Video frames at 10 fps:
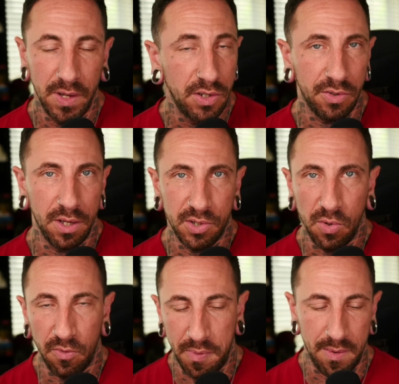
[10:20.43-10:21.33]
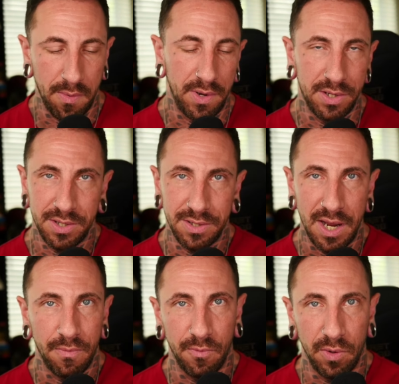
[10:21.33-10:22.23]
It's cool for people, but it's just
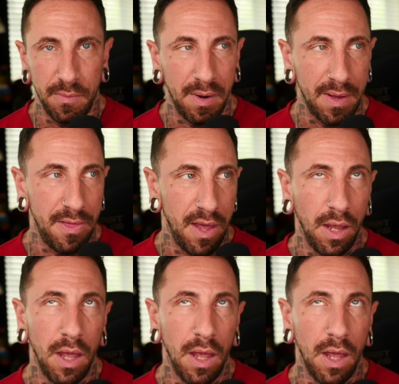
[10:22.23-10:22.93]
not really been my thing.